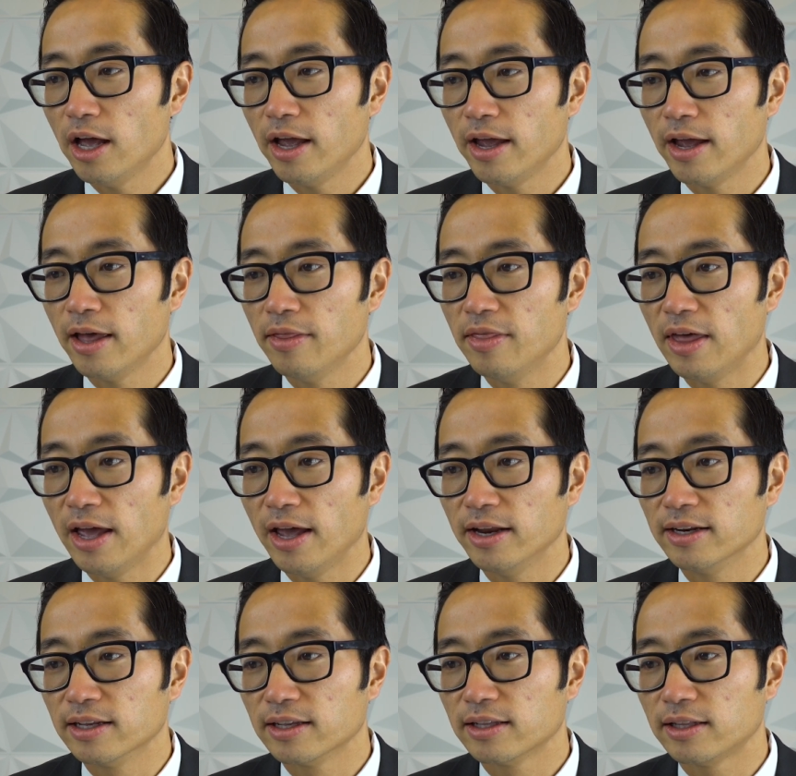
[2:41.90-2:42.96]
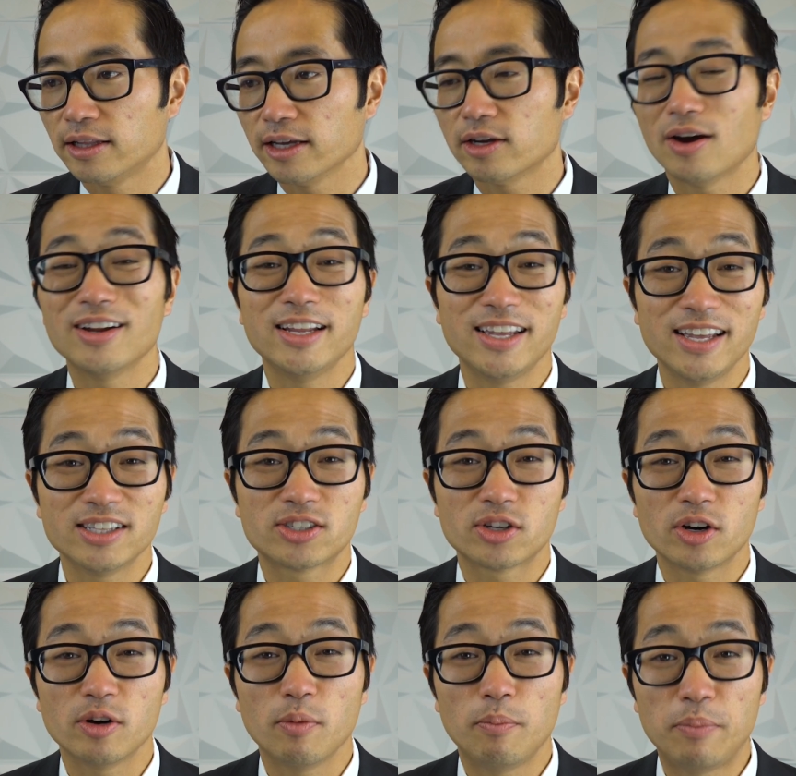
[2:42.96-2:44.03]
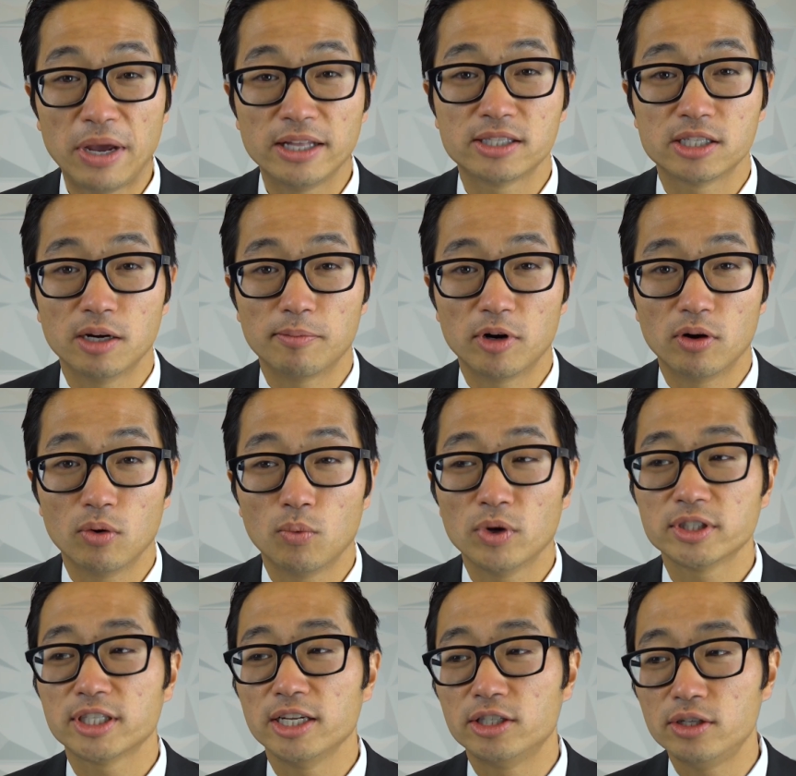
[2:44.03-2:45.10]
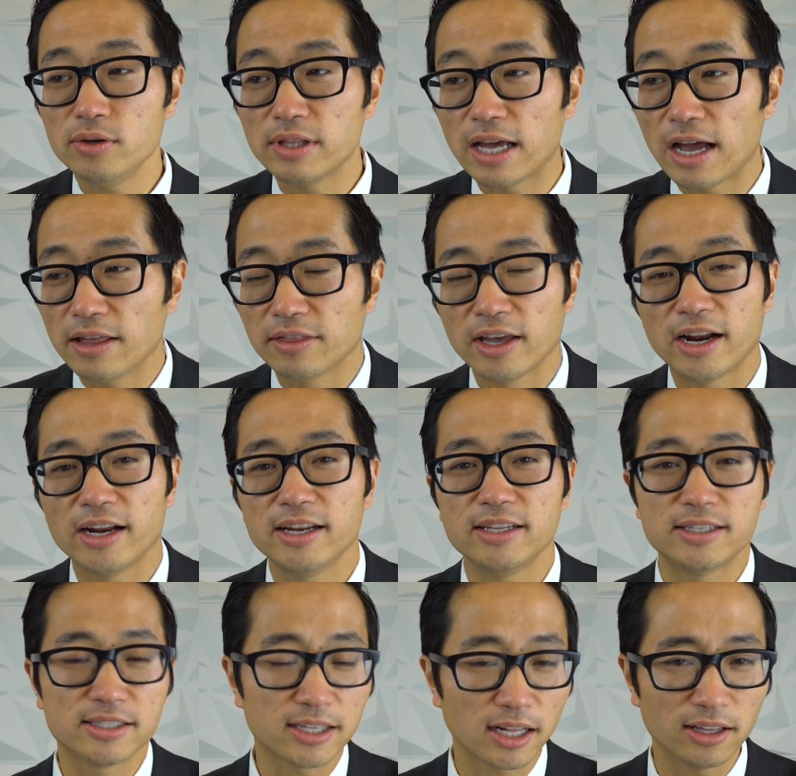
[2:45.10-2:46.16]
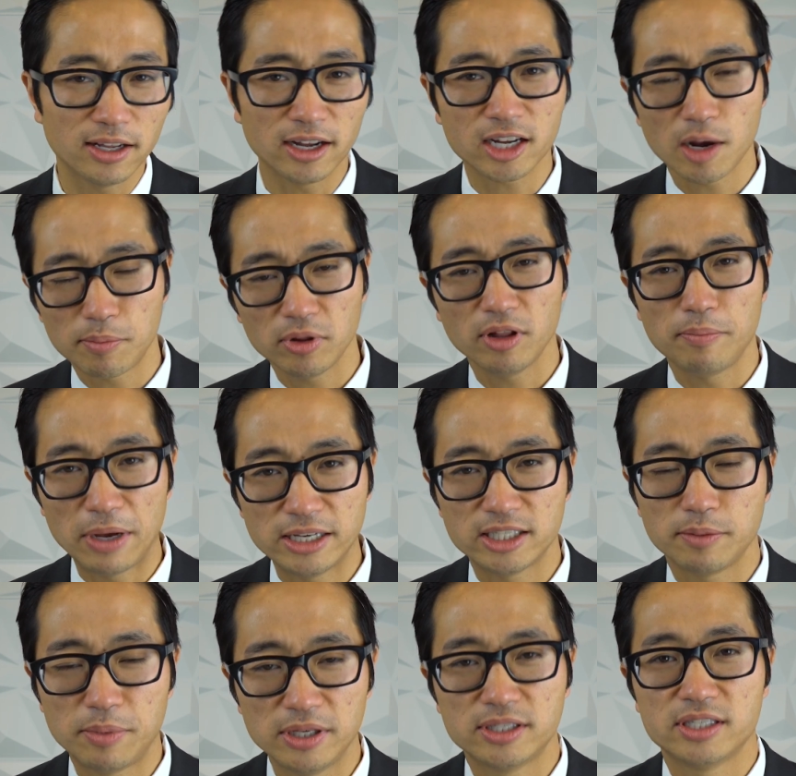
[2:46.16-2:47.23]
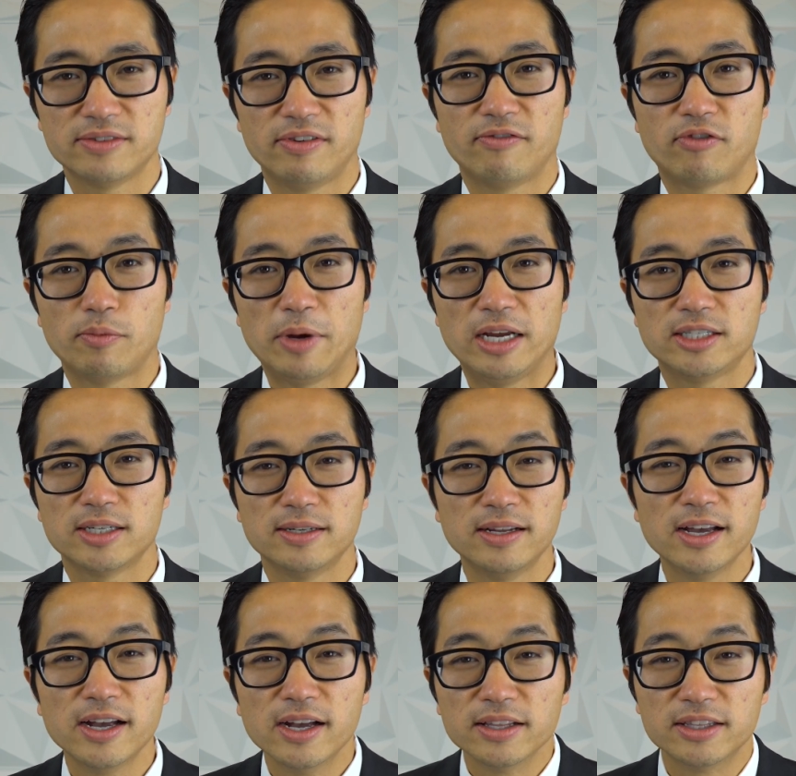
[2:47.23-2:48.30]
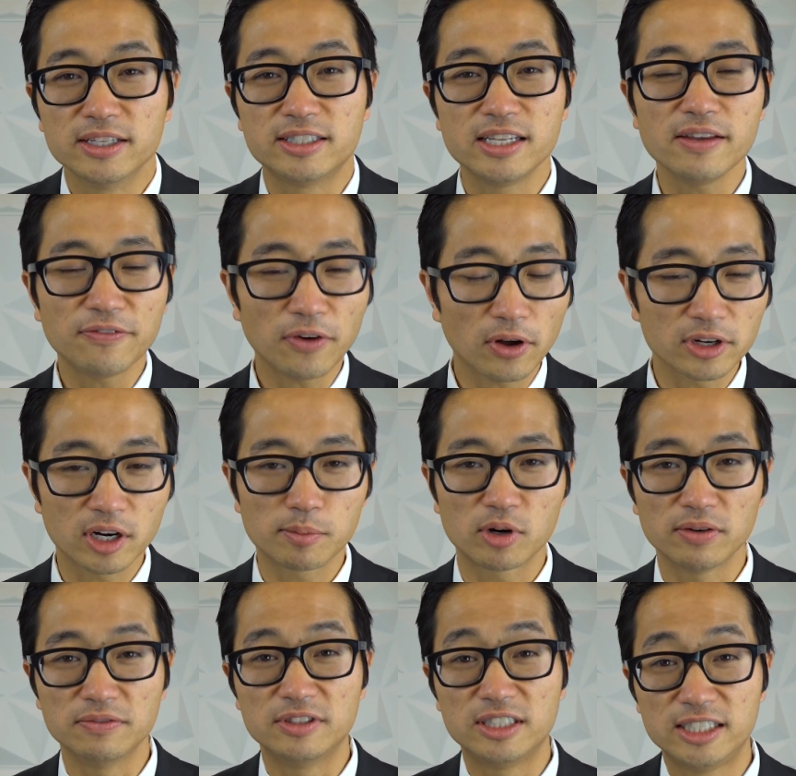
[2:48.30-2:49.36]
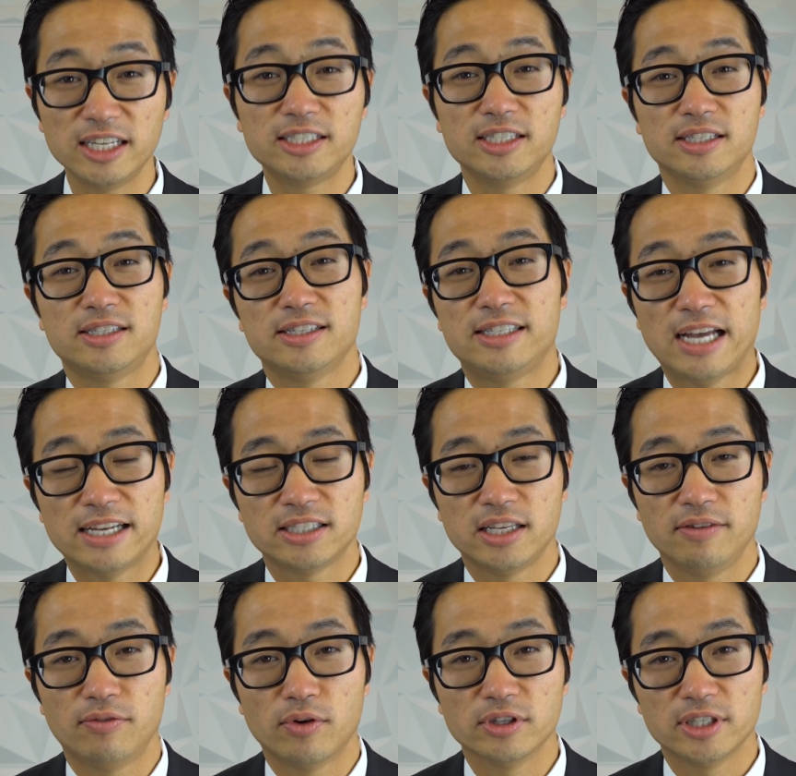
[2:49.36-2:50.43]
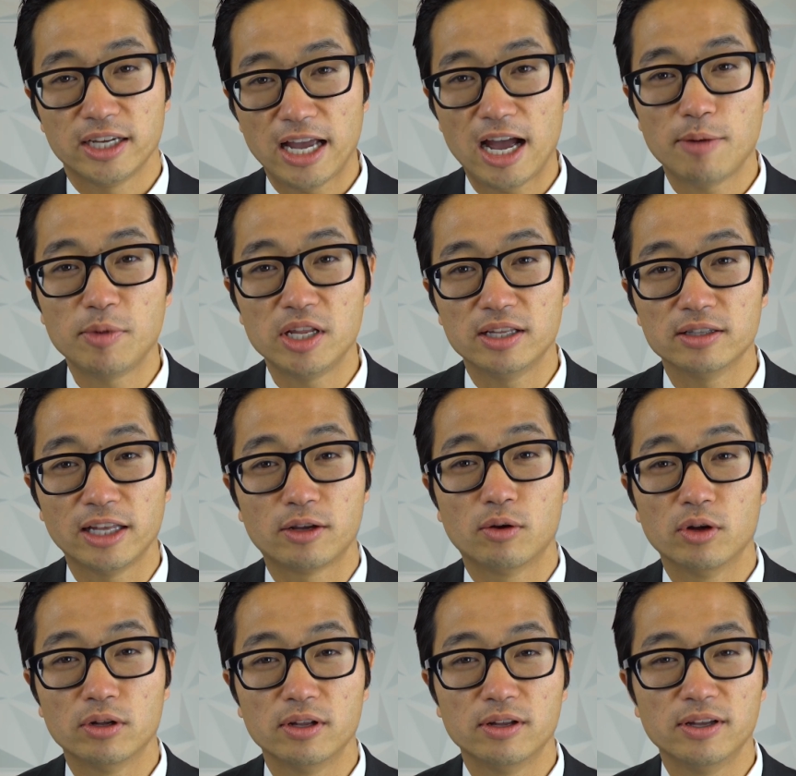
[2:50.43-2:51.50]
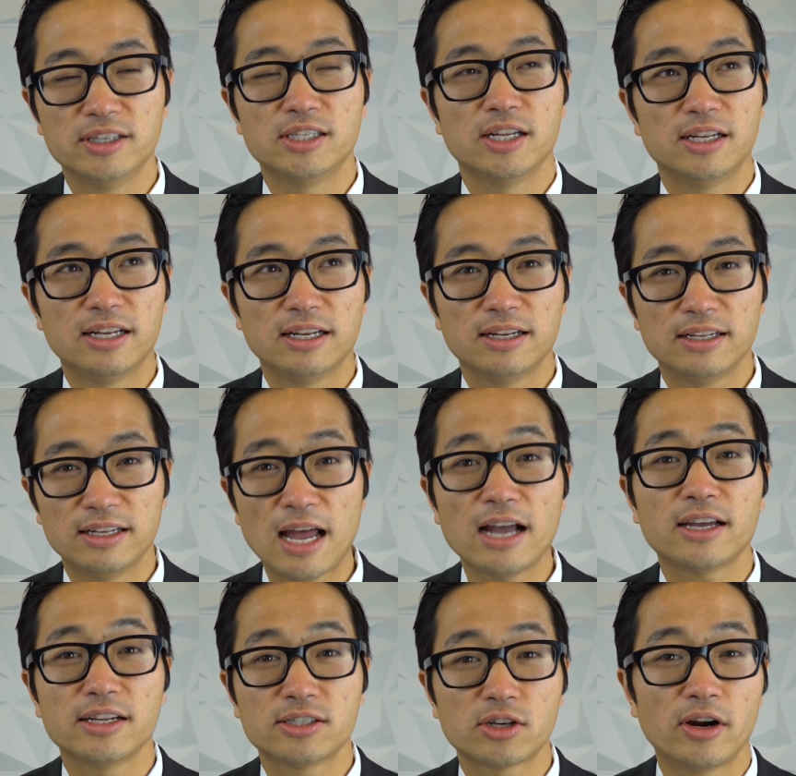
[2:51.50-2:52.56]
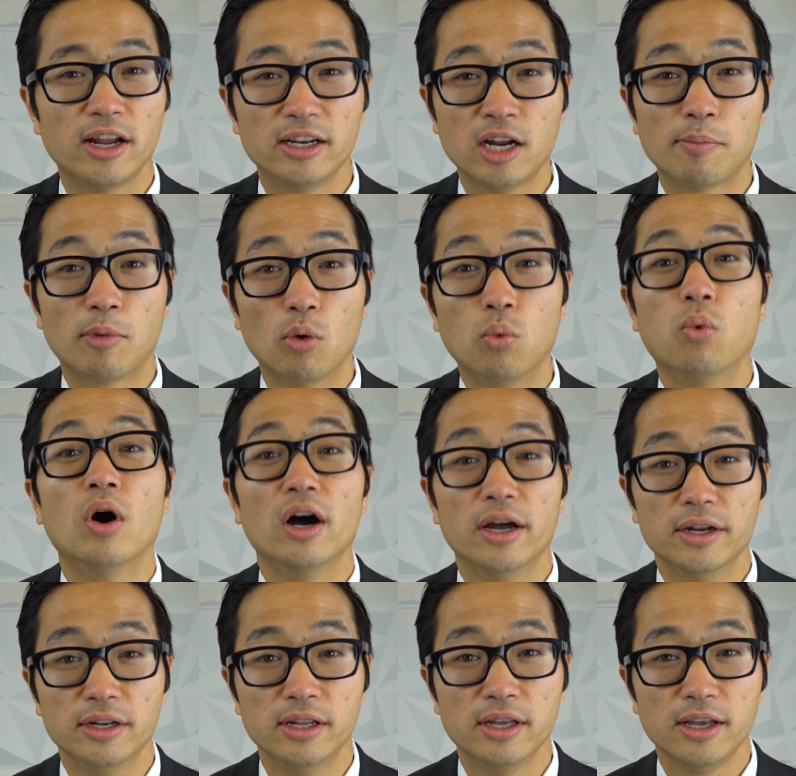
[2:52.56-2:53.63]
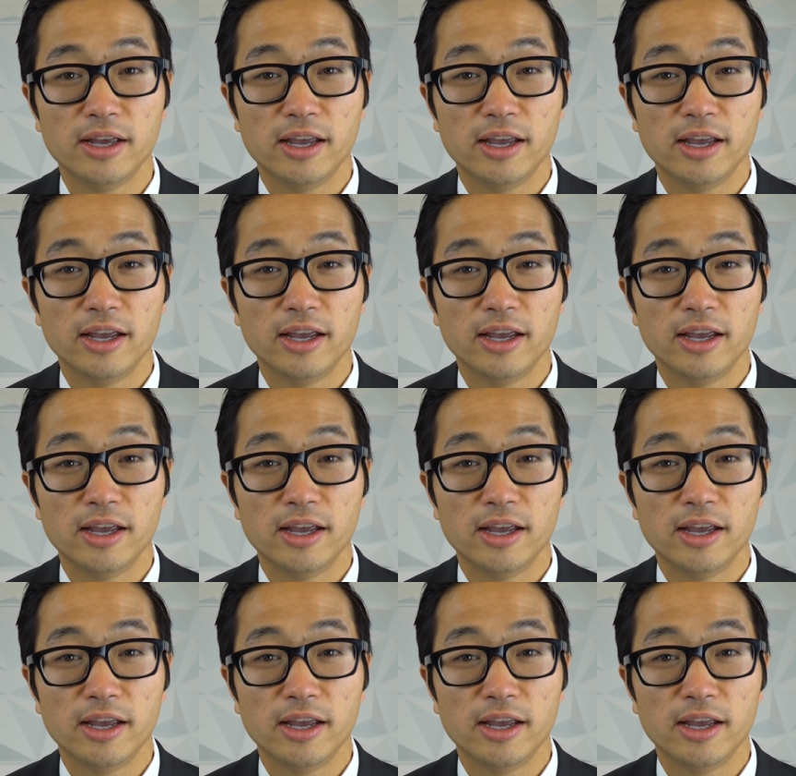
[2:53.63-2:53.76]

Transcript: and then click on Insert Bates Number. Once I do that, then I need to tell it a couple of basic pieces of information. The default number of digits it's asking for is like how many, like, is it not gonna start at number one?